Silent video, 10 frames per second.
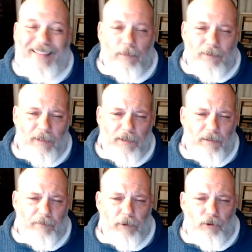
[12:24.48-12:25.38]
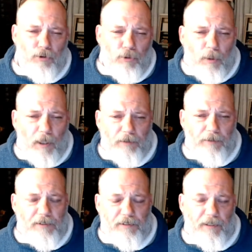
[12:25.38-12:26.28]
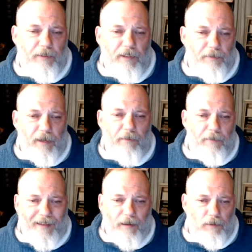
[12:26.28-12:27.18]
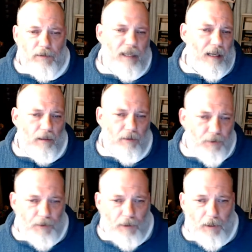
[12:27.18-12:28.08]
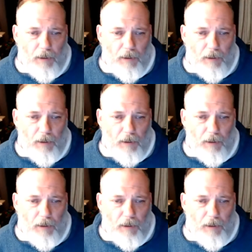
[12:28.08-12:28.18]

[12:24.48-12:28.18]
It was listed for $275,000.